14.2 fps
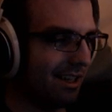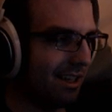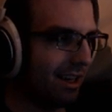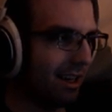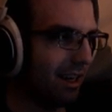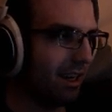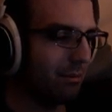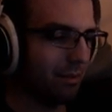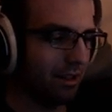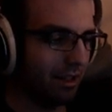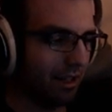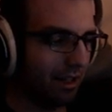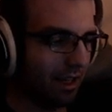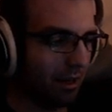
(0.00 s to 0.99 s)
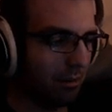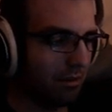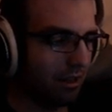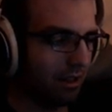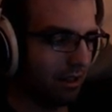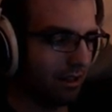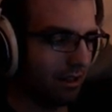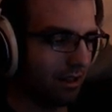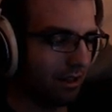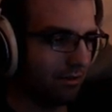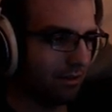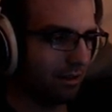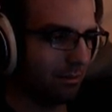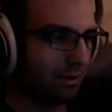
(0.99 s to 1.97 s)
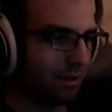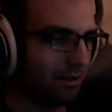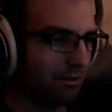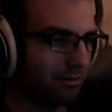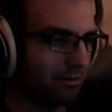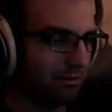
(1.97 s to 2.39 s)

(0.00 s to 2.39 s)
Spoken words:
I got a million games I can get that from, you know?